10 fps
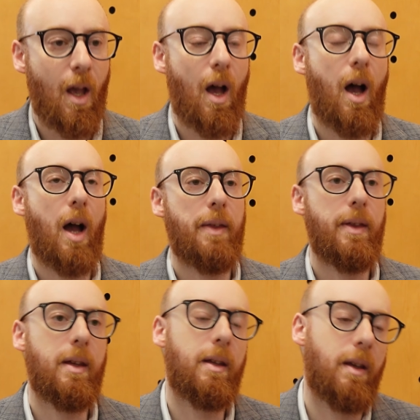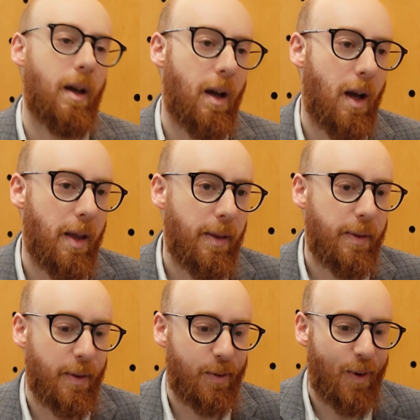I think
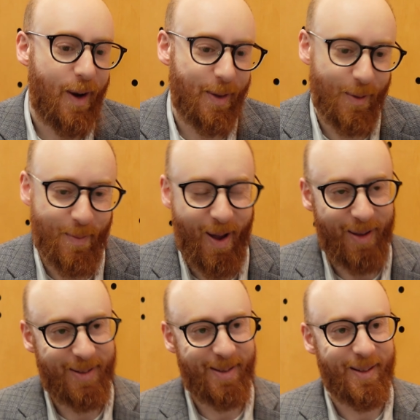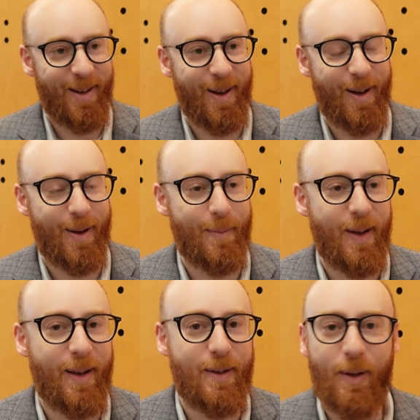they're trying their best,
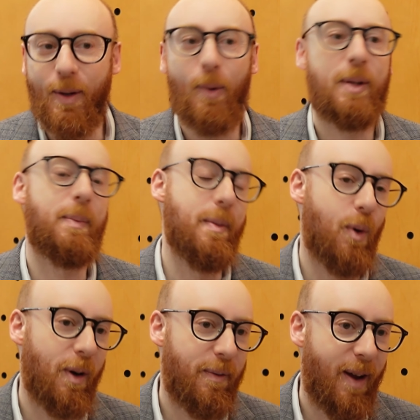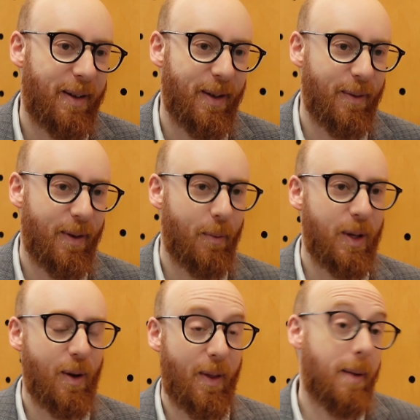and you can always be more effective. And we
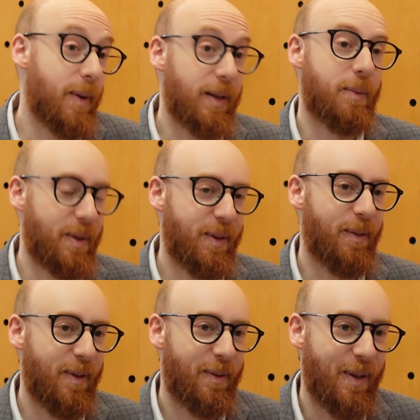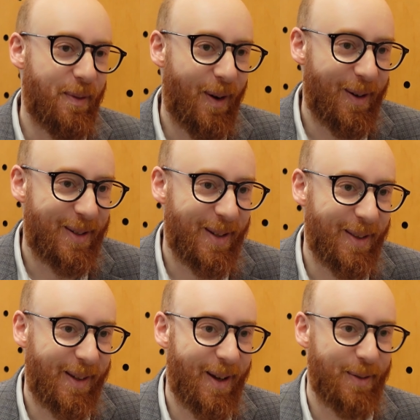know that because we're still 51st in
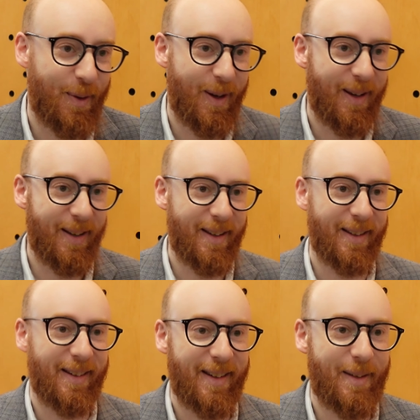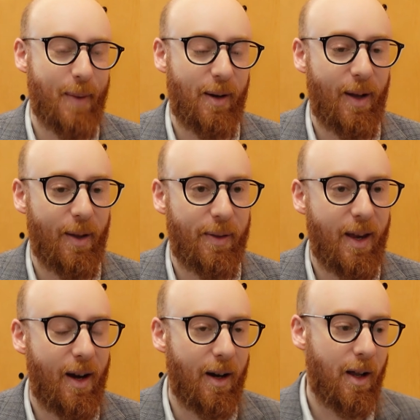the country in mental health
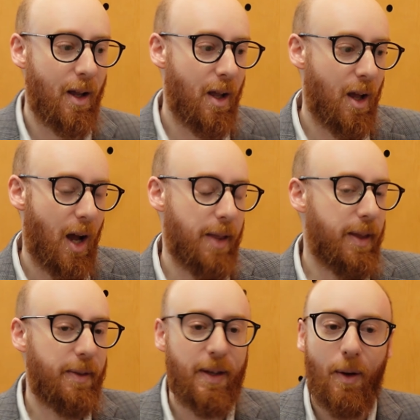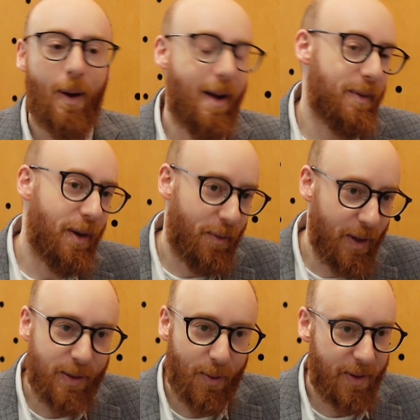care. I think they don't have enough
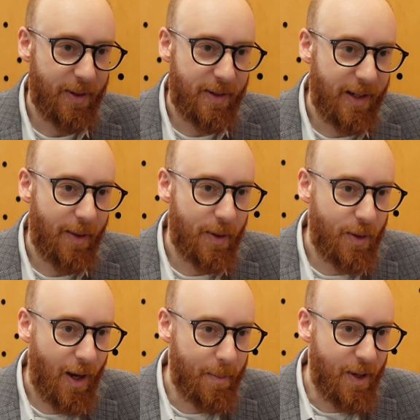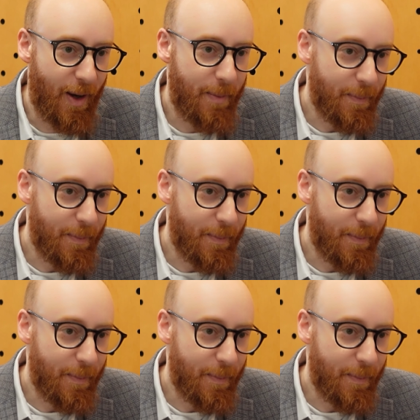resources to get the job done.